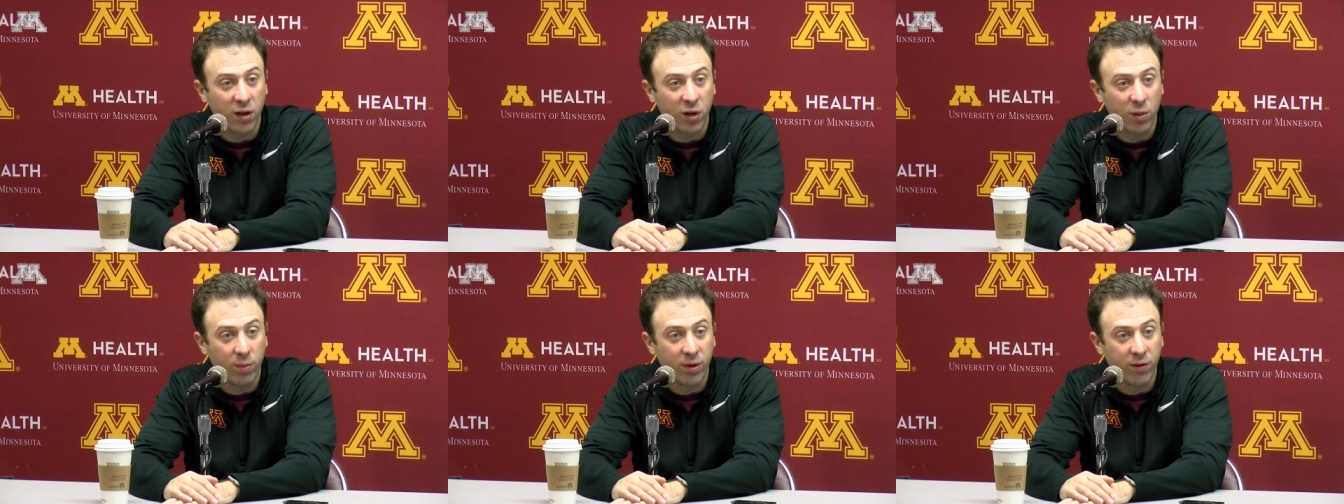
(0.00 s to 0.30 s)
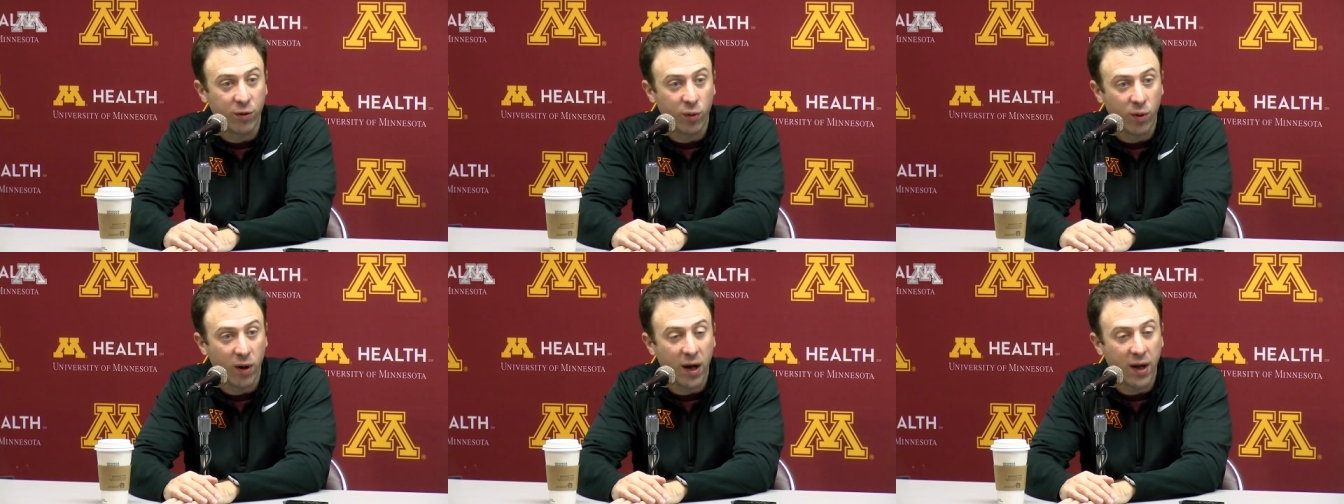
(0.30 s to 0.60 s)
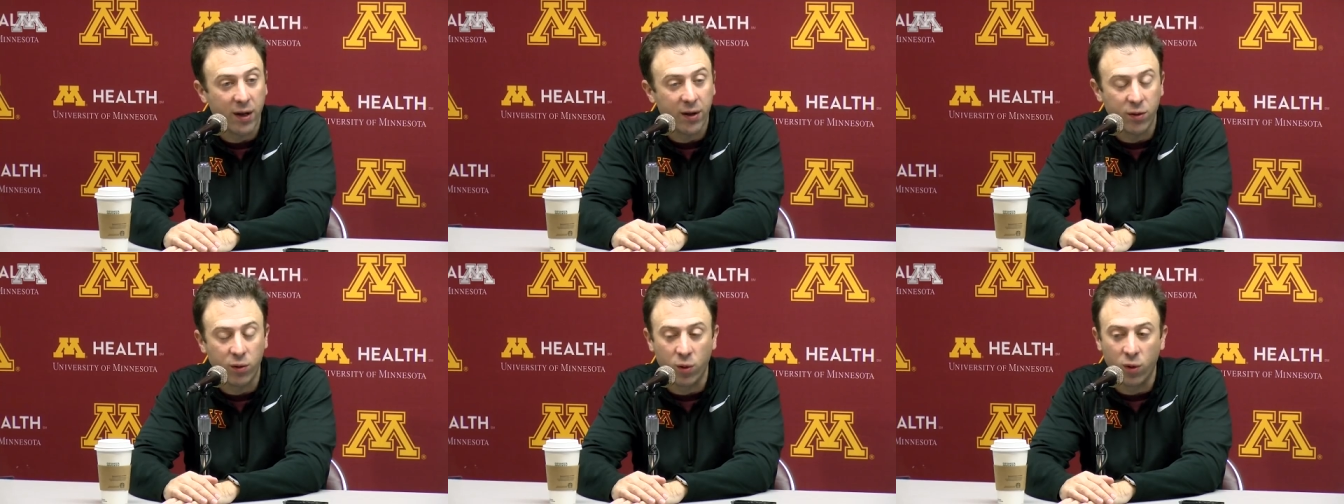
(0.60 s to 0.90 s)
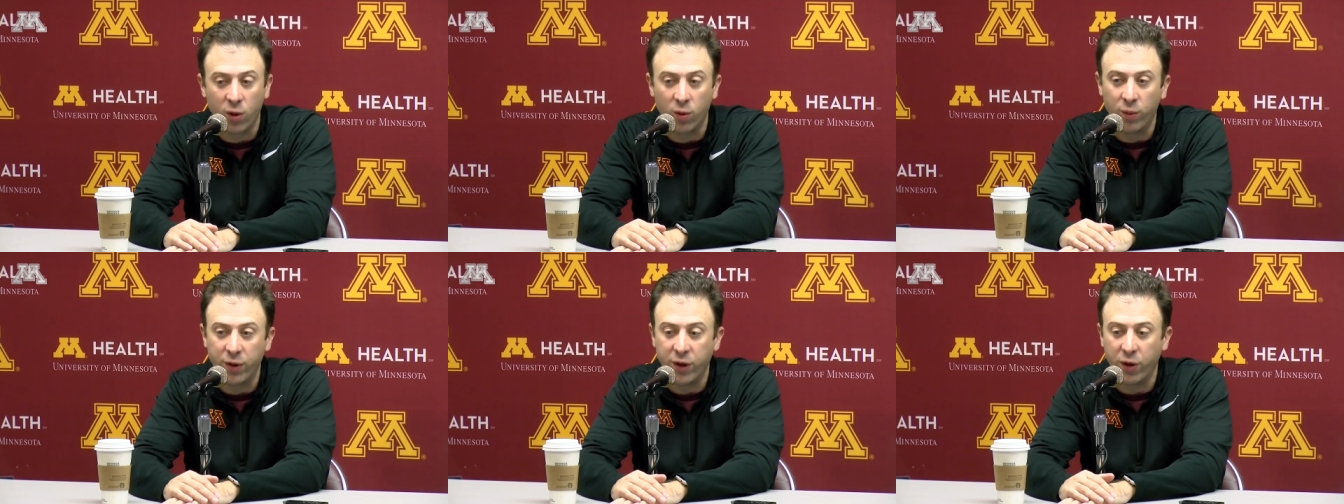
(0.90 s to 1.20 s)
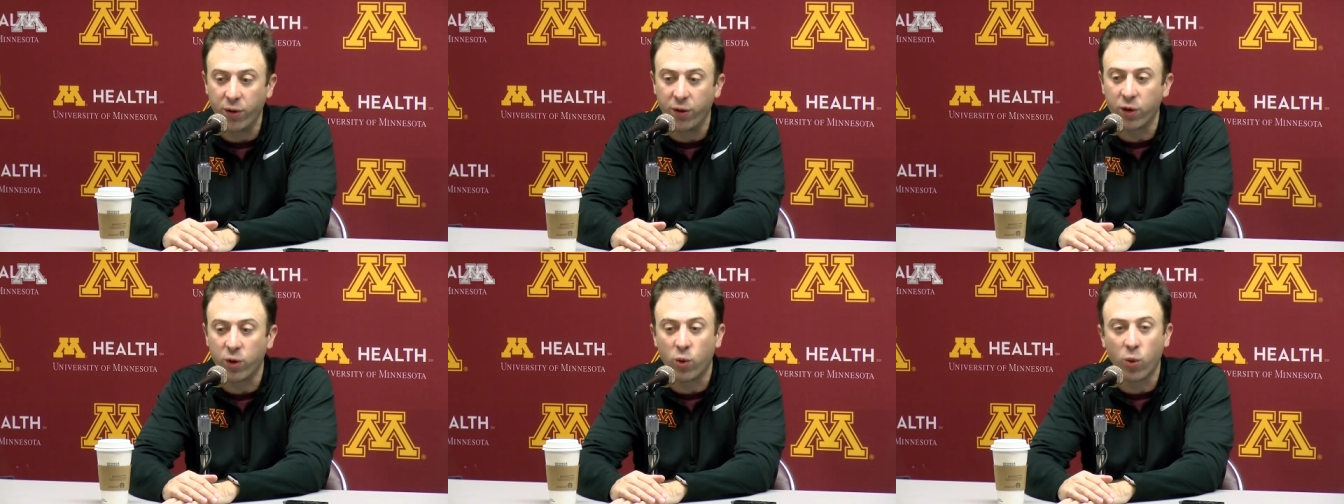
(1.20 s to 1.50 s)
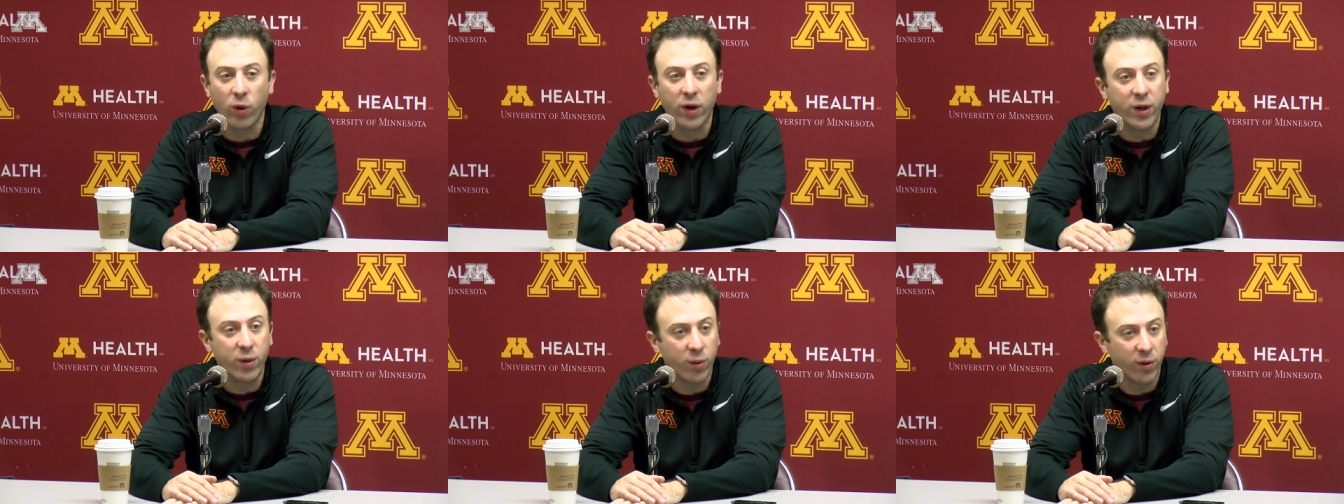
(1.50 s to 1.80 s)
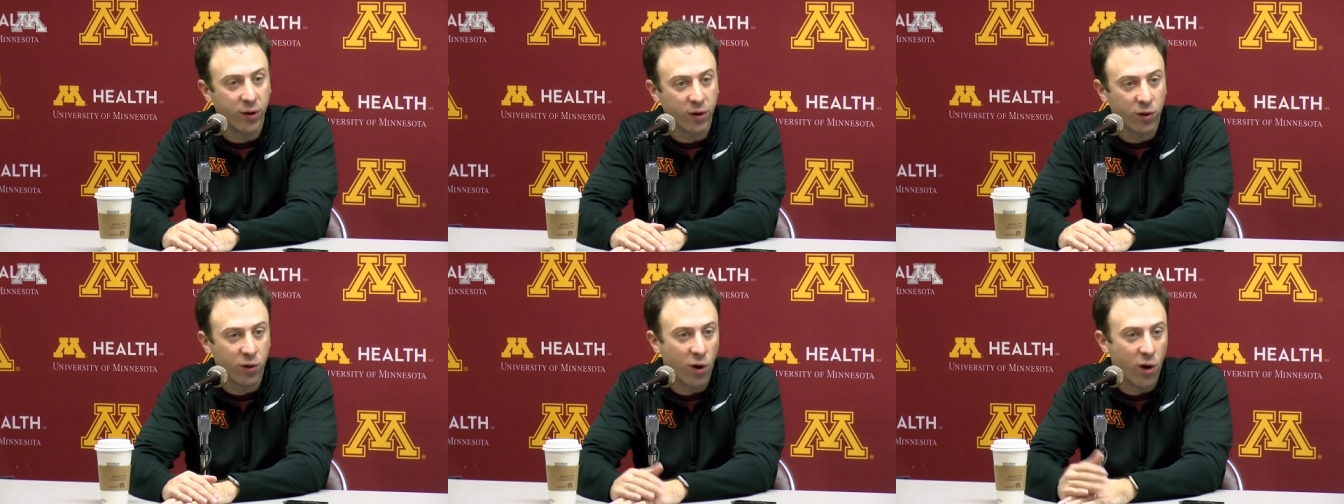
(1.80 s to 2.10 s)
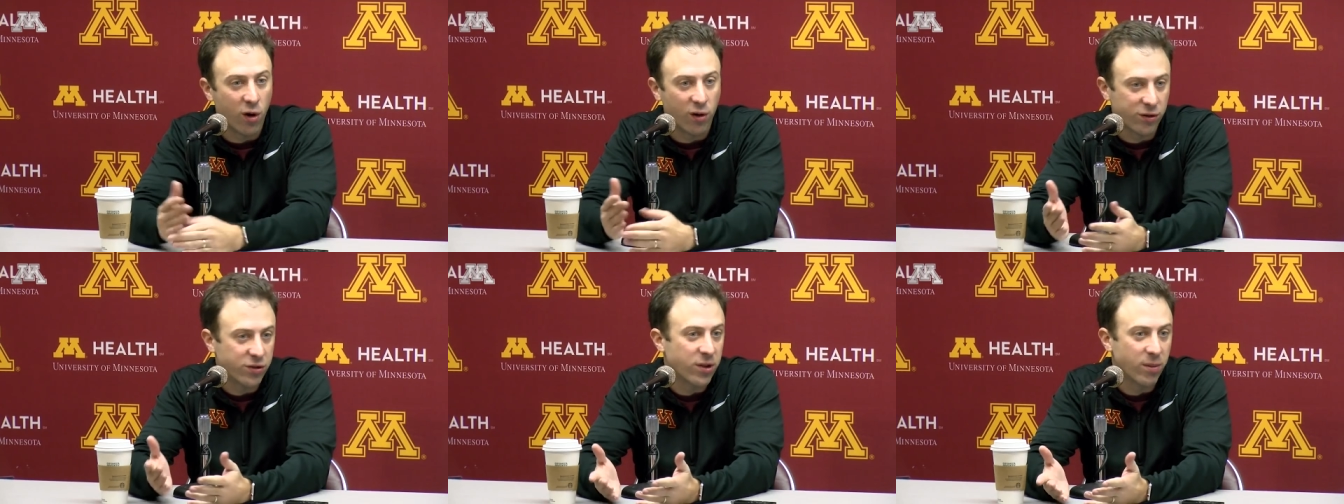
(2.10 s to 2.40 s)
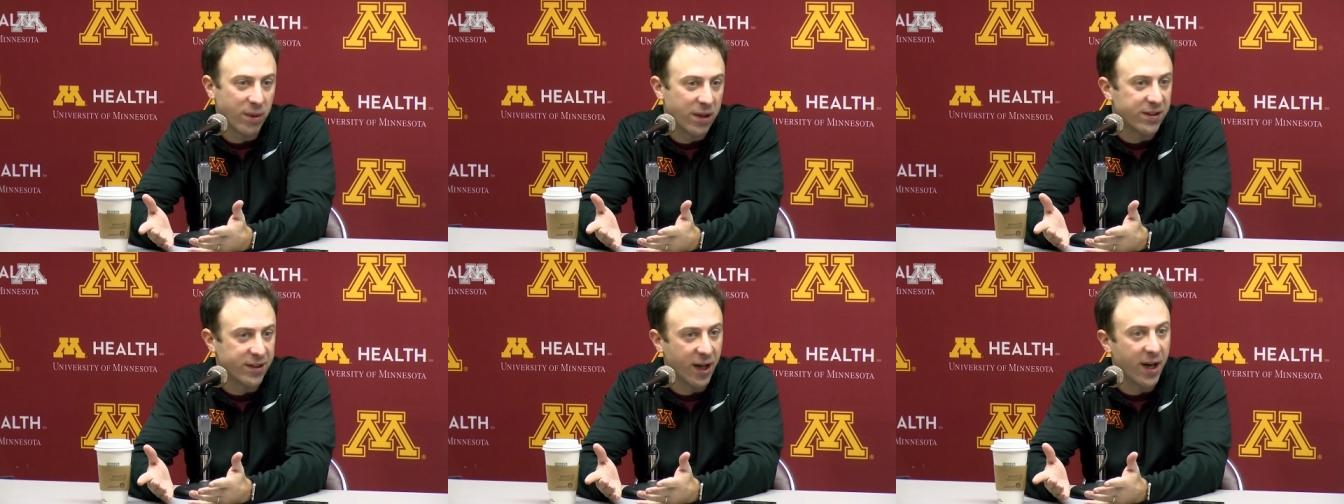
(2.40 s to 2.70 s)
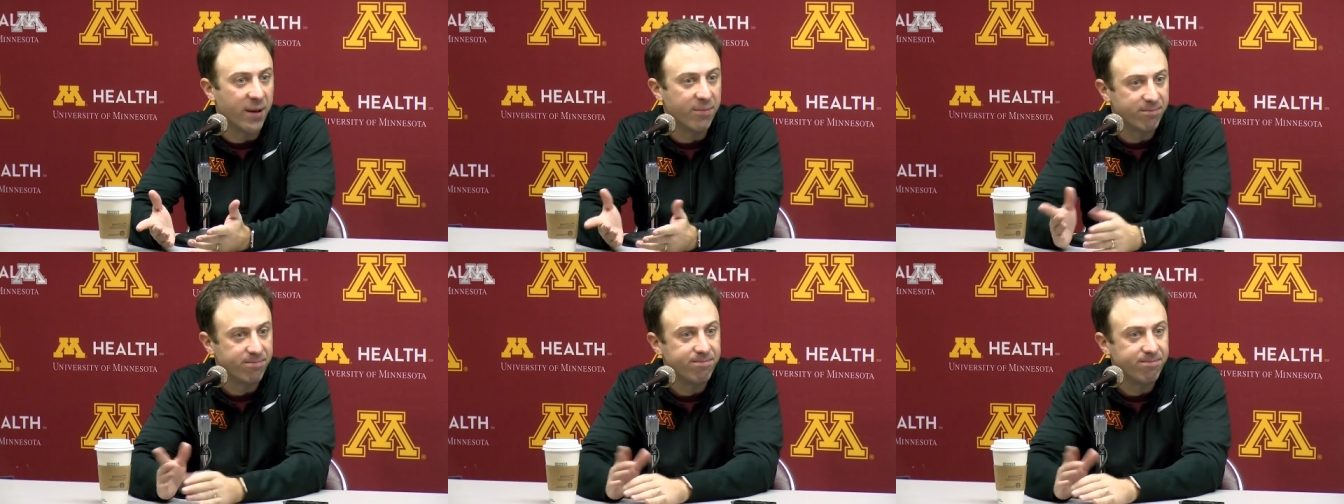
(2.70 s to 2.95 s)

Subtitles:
little bit of a rut or we don't agree with a call or something like that.